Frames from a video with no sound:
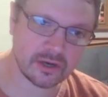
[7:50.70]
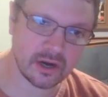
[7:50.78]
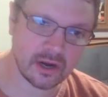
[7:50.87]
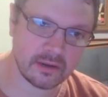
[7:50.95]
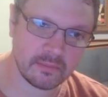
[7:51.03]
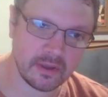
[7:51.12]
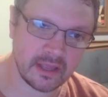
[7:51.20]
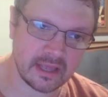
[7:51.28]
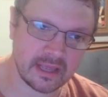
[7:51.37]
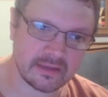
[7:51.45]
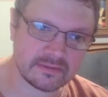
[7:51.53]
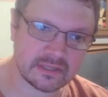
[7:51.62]
And he
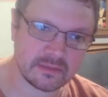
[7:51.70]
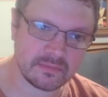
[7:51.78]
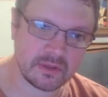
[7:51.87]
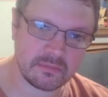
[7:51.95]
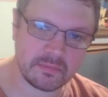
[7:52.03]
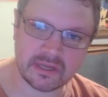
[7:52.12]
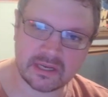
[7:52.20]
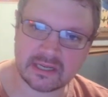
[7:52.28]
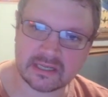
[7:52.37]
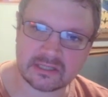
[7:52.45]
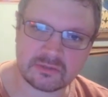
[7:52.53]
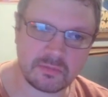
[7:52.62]
gets in the ability
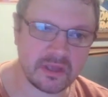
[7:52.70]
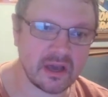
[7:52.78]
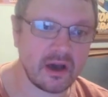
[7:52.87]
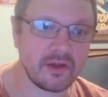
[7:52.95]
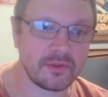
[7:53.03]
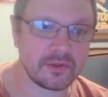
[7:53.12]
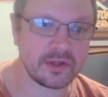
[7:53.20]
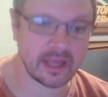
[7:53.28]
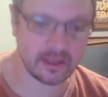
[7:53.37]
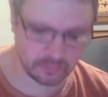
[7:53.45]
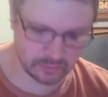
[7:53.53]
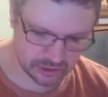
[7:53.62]
to speak other
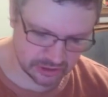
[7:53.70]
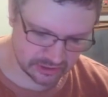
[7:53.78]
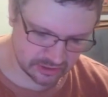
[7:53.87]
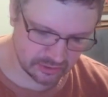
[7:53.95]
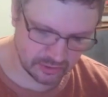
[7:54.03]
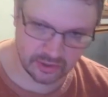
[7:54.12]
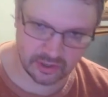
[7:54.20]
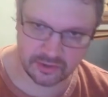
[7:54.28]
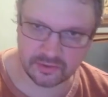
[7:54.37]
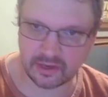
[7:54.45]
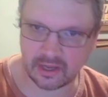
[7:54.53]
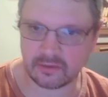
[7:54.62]
languages and learn
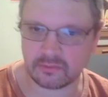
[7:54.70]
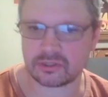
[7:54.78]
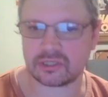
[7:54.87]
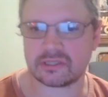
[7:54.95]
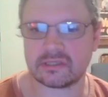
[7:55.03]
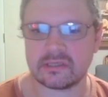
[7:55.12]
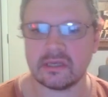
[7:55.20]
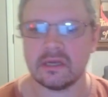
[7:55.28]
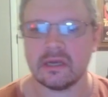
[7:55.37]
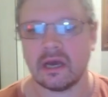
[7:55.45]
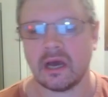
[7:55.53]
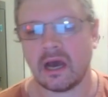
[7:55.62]
other languages.
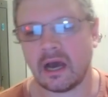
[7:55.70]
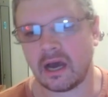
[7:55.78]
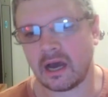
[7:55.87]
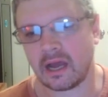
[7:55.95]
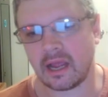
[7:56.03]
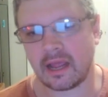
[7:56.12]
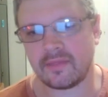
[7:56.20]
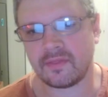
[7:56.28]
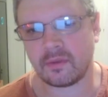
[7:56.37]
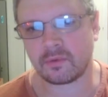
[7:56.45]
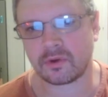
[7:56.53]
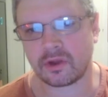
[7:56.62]
And
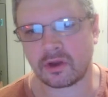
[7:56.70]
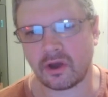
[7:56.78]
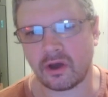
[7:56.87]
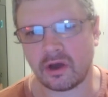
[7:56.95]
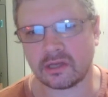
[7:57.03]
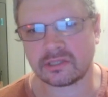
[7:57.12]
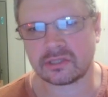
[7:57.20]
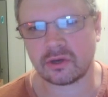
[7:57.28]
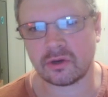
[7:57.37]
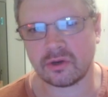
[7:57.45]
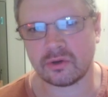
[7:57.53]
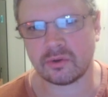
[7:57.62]
then we're going to
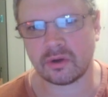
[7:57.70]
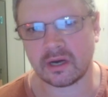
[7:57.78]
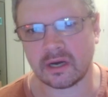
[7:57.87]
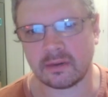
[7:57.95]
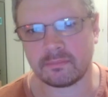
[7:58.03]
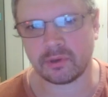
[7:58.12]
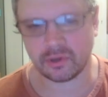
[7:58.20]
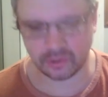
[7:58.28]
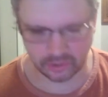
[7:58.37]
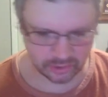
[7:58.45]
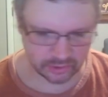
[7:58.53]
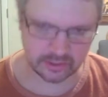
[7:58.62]
also
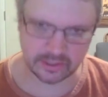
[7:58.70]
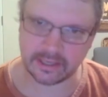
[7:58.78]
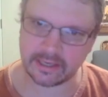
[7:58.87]
pull...